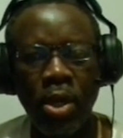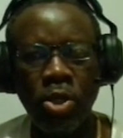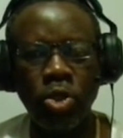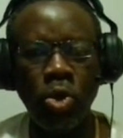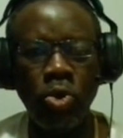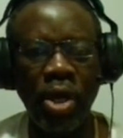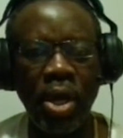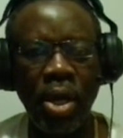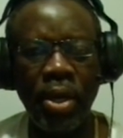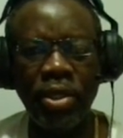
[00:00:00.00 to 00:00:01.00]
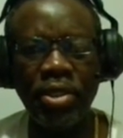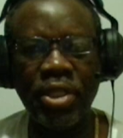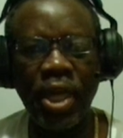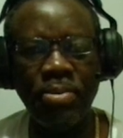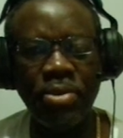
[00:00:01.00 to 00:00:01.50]
So, in this
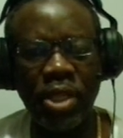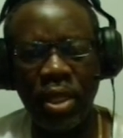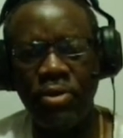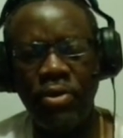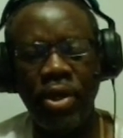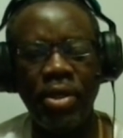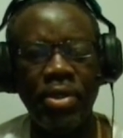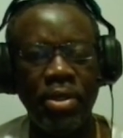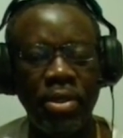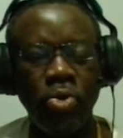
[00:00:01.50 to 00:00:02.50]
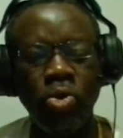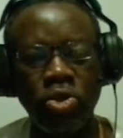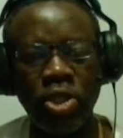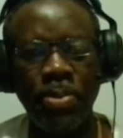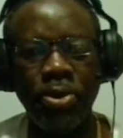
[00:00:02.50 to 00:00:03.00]
game, Dingley, the world
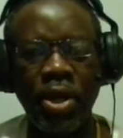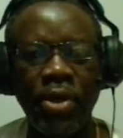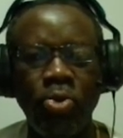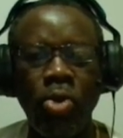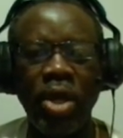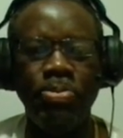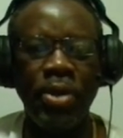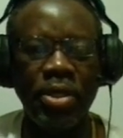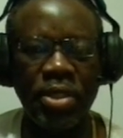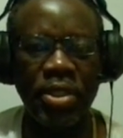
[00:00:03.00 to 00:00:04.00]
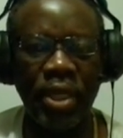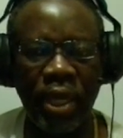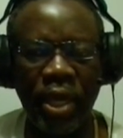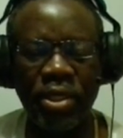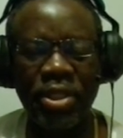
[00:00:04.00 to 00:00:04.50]
champion, had the white pieces
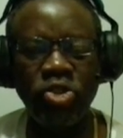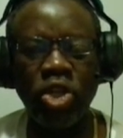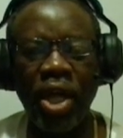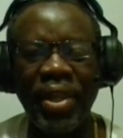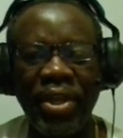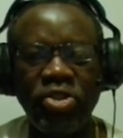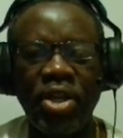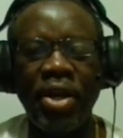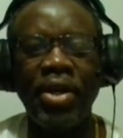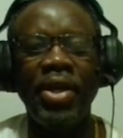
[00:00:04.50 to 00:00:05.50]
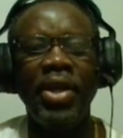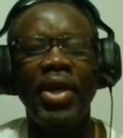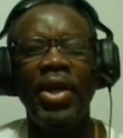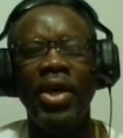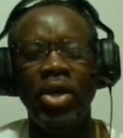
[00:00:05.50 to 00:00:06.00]
against the challenger
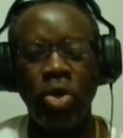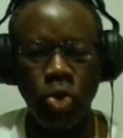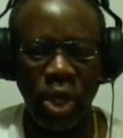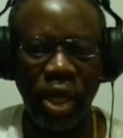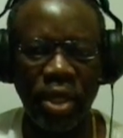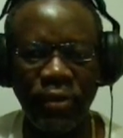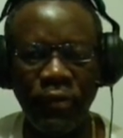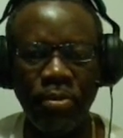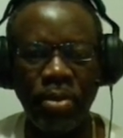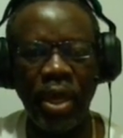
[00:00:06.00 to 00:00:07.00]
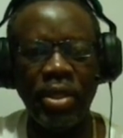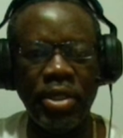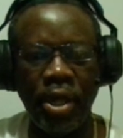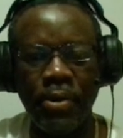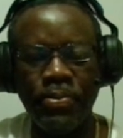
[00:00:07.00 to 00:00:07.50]
Gukesh from India.